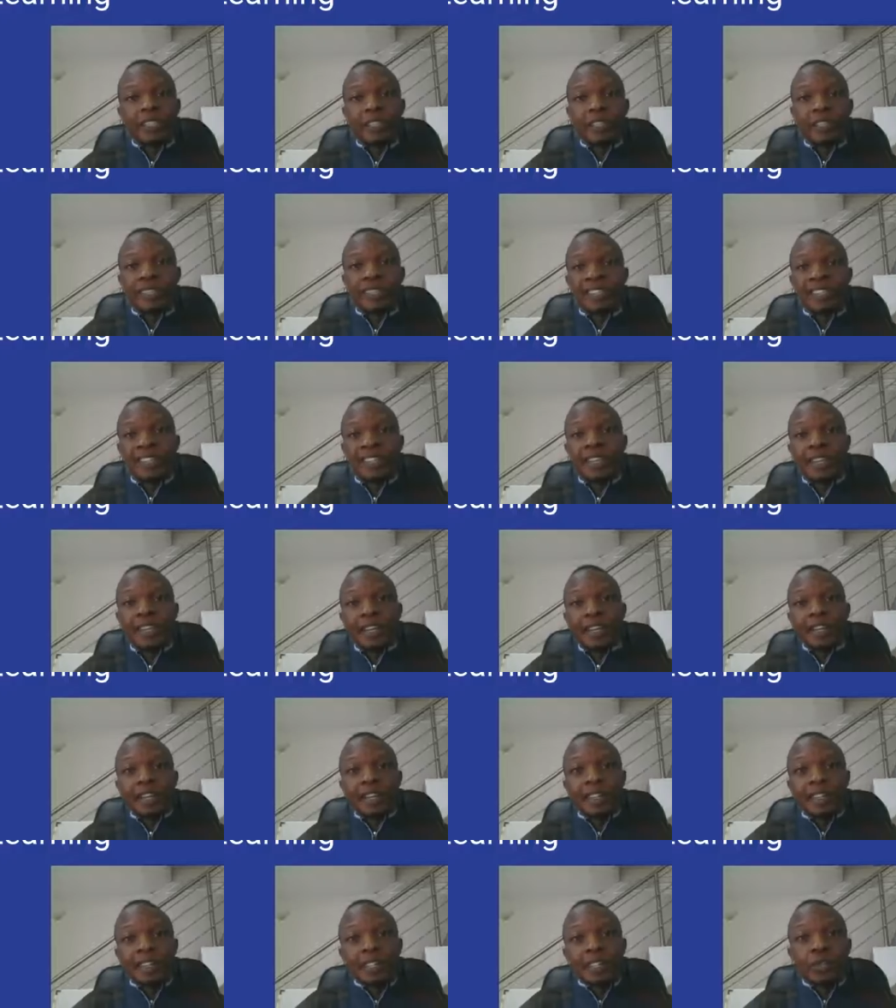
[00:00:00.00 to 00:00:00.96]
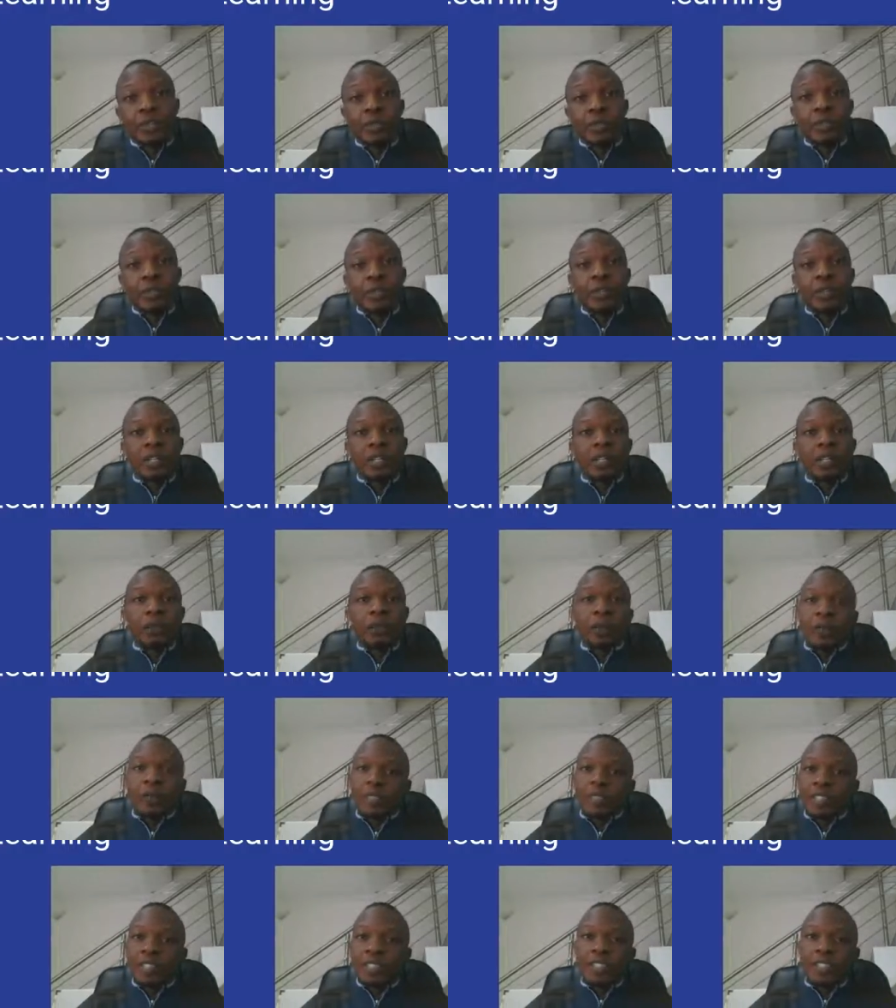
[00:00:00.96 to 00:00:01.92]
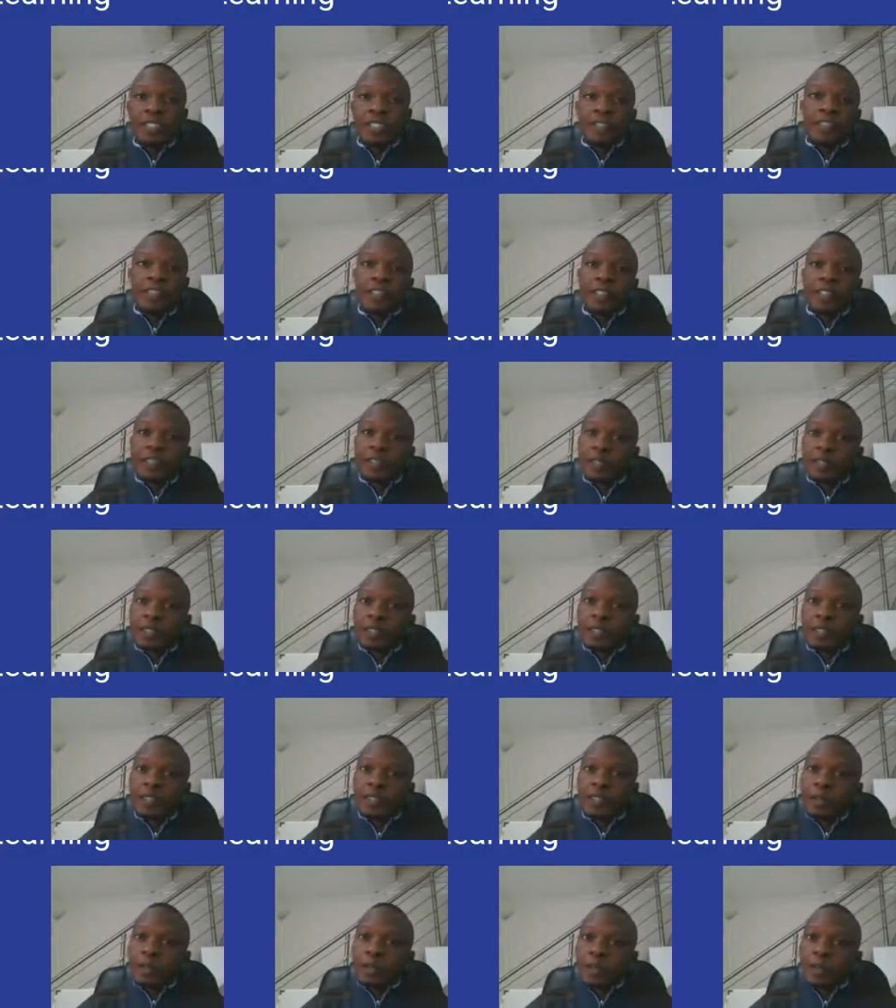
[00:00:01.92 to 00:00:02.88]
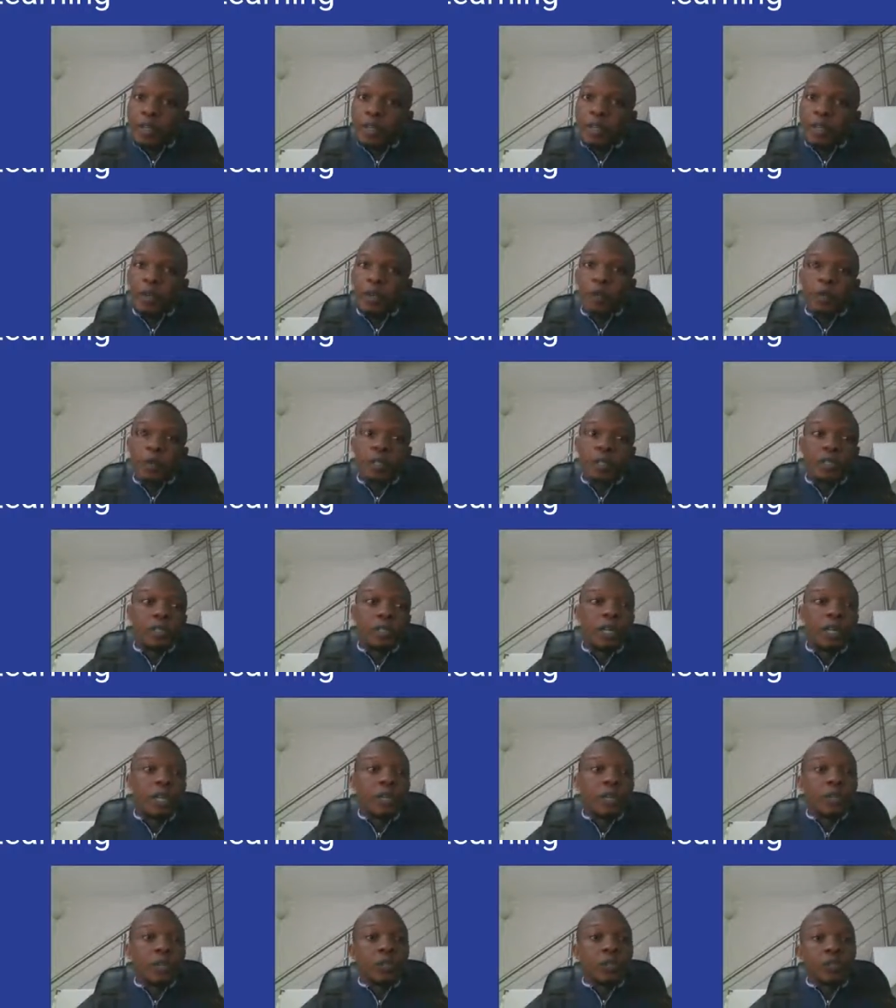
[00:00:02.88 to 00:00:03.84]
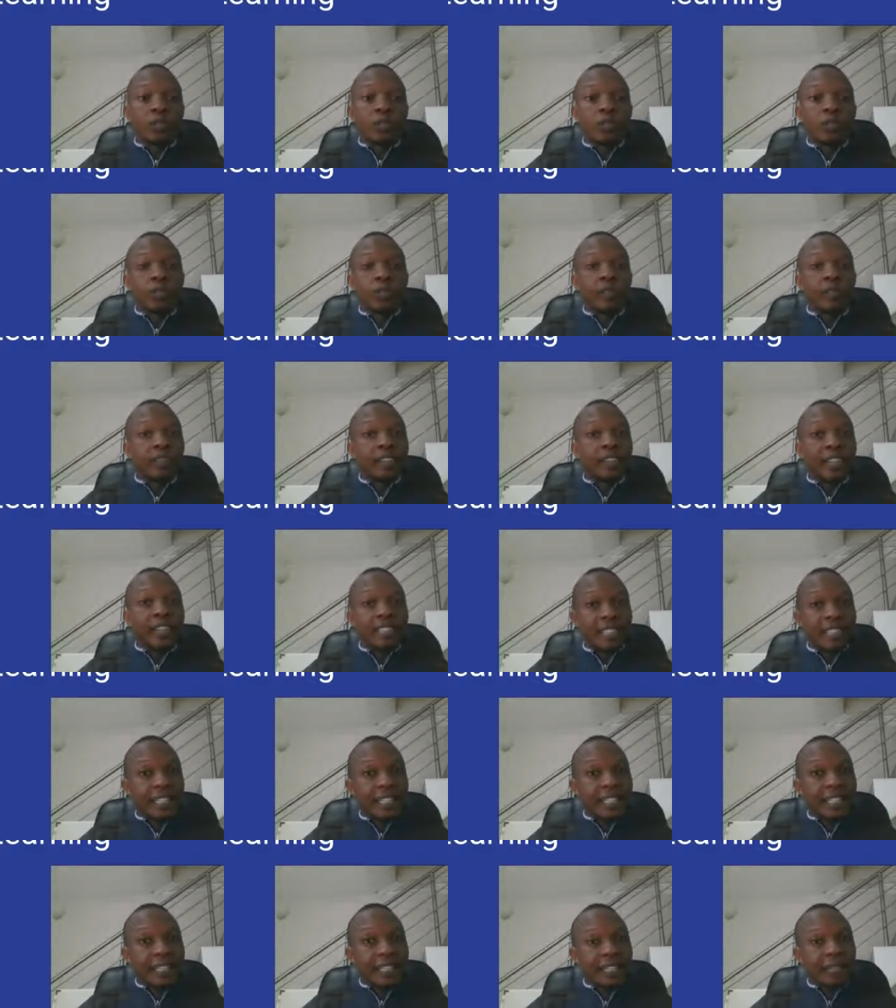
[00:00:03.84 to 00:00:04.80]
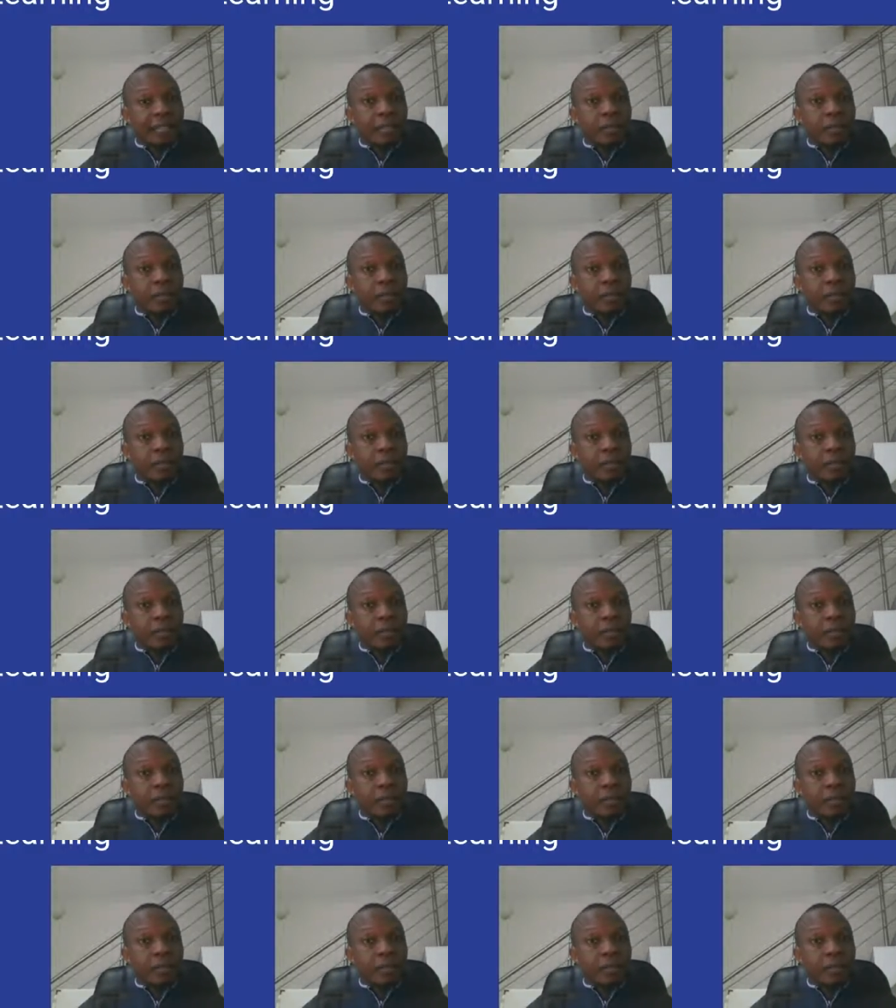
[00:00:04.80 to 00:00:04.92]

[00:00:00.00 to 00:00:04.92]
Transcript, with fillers: learning. In this tutorial, we'll treat a very interesting topic called unsupervised learning.